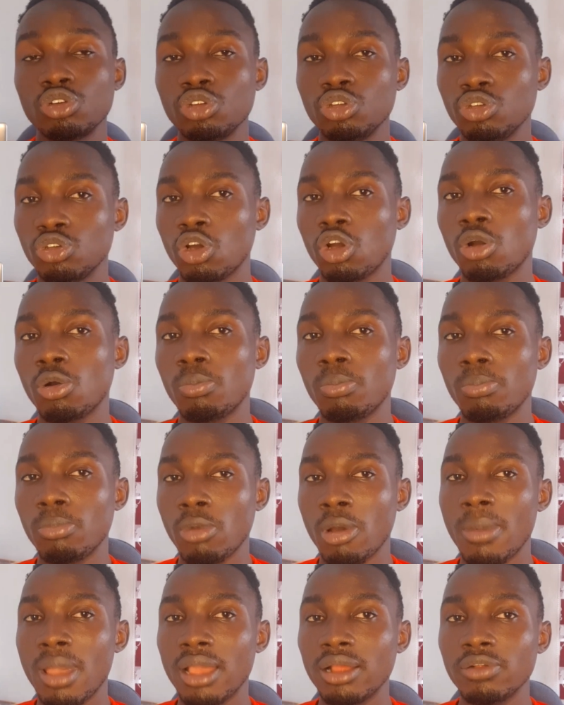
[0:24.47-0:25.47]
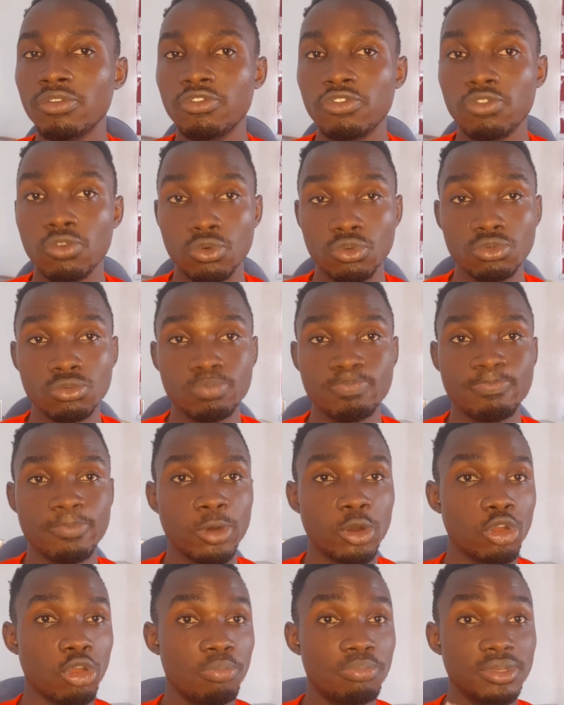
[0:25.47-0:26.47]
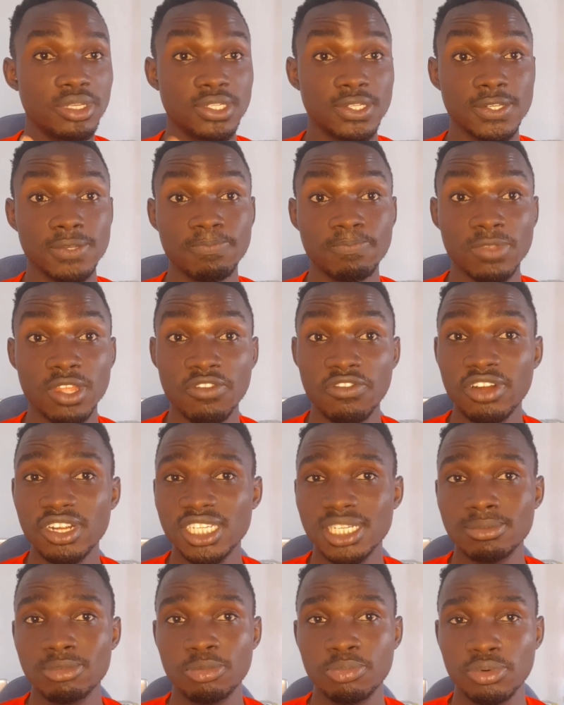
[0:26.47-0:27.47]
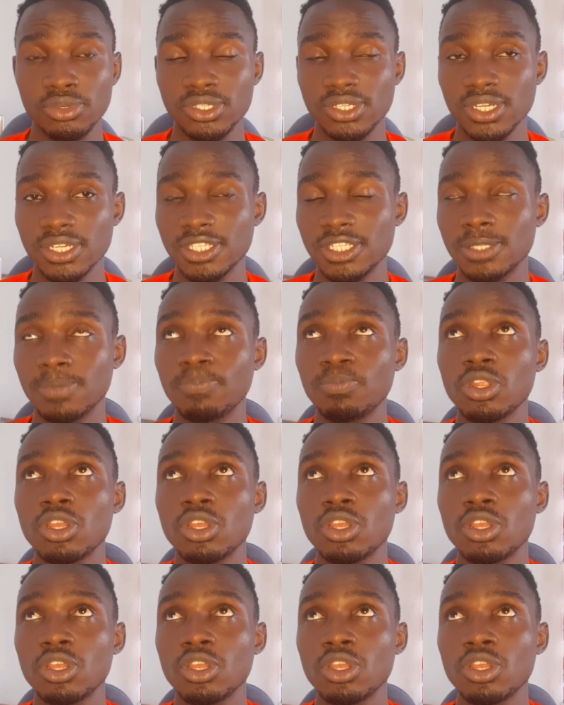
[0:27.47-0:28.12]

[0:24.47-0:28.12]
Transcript: your mobile phone or your P C. A very simple process.